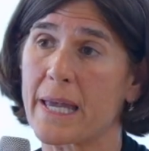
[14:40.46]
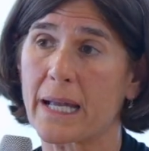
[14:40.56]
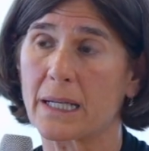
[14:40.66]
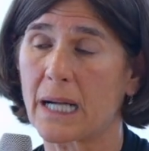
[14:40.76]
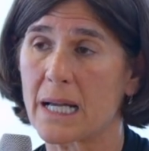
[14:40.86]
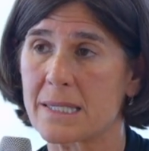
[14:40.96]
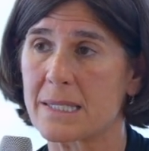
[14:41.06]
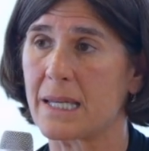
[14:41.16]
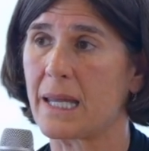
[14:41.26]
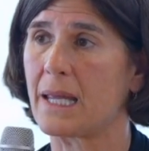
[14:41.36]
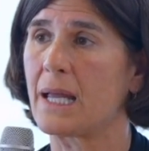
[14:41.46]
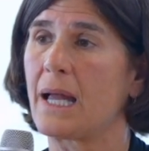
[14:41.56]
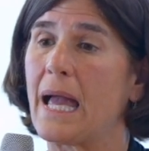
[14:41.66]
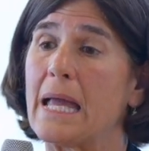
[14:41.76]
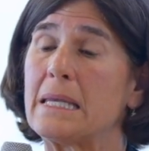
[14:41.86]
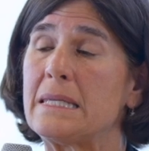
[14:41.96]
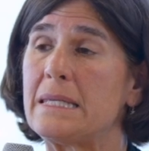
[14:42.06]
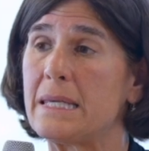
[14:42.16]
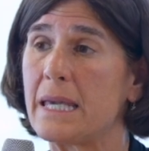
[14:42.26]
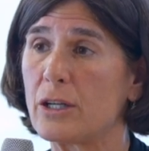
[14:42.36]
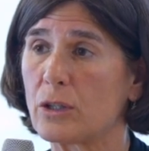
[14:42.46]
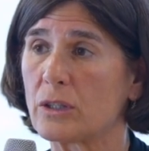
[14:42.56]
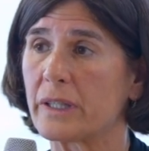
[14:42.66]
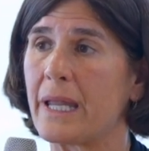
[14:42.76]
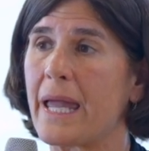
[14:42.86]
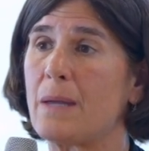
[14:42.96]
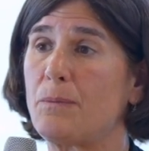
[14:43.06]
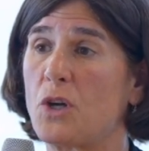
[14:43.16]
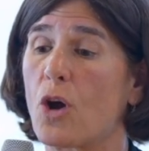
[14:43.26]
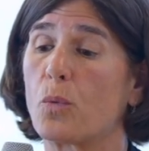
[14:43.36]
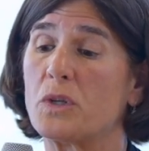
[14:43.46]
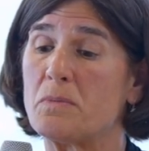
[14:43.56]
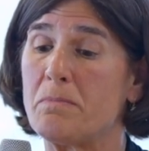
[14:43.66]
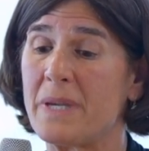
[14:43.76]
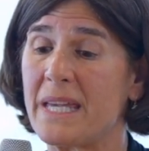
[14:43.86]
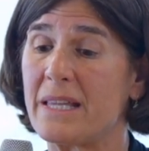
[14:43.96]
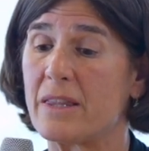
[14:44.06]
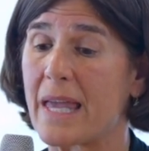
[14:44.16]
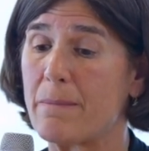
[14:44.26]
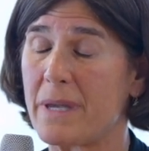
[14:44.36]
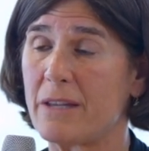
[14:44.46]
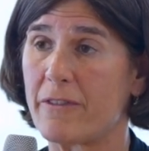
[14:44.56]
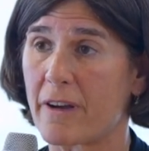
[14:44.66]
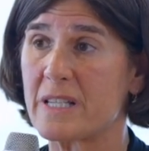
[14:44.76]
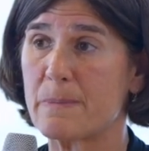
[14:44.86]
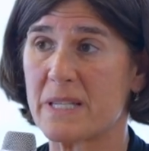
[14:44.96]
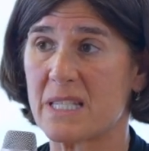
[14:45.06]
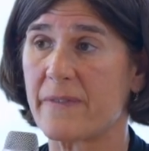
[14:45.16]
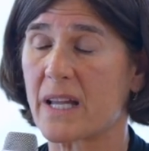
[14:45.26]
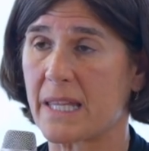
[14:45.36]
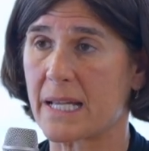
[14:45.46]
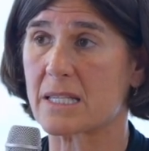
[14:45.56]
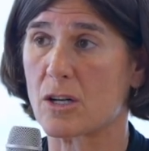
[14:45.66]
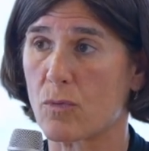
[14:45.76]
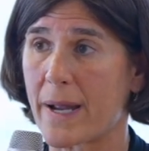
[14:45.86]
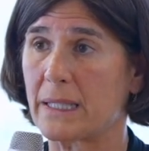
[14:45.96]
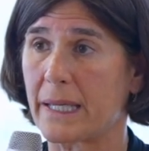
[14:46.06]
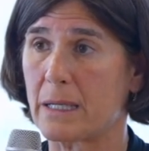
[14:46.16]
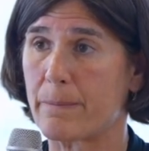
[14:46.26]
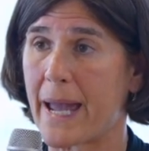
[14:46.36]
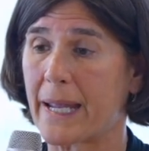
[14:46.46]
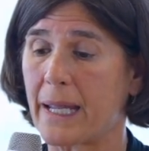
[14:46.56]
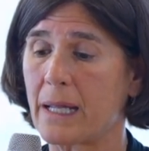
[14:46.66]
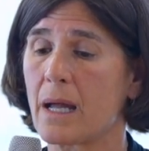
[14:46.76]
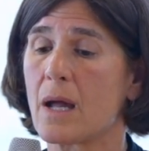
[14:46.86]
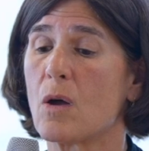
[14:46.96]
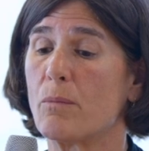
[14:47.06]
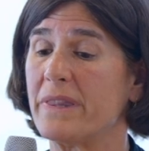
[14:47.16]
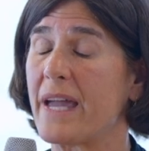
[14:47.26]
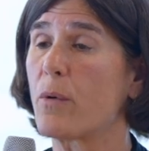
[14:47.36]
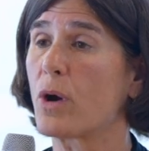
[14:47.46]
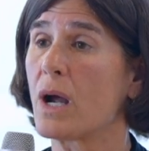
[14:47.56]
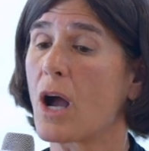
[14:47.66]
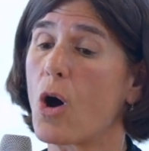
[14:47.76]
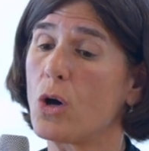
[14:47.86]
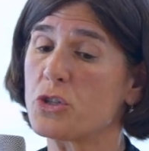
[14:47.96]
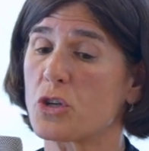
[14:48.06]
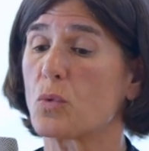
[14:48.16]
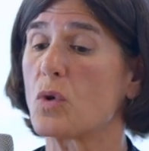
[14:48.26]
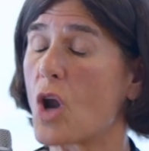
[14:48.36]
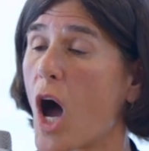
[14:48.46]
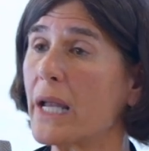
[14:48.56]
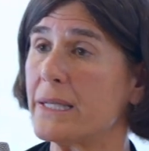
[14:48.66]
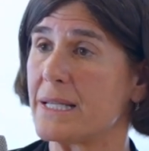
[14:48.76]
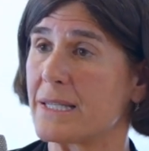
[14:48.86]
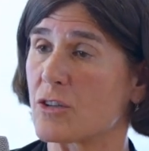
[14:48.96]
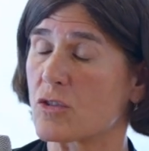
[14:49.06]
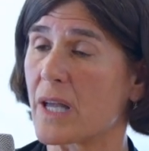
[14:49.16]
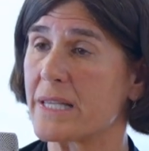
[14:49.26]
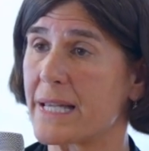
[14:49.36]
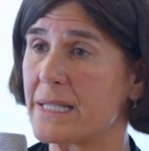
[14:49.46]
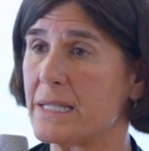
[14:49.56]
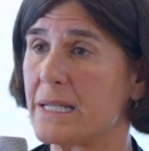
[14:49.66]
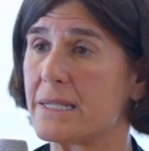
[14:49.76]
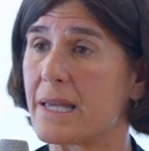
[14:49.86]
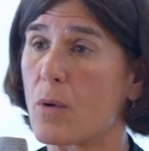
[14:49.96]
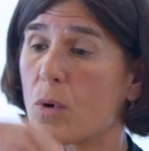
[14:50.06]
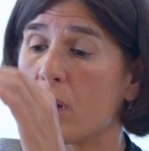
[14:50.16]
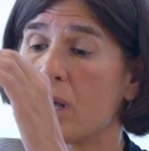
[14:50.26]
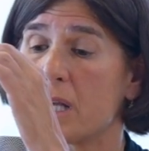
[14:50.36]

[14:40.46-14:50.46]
like custody and yield and APR, which mean very specific things in a regulated banking, but they were also not decentralized entities. They were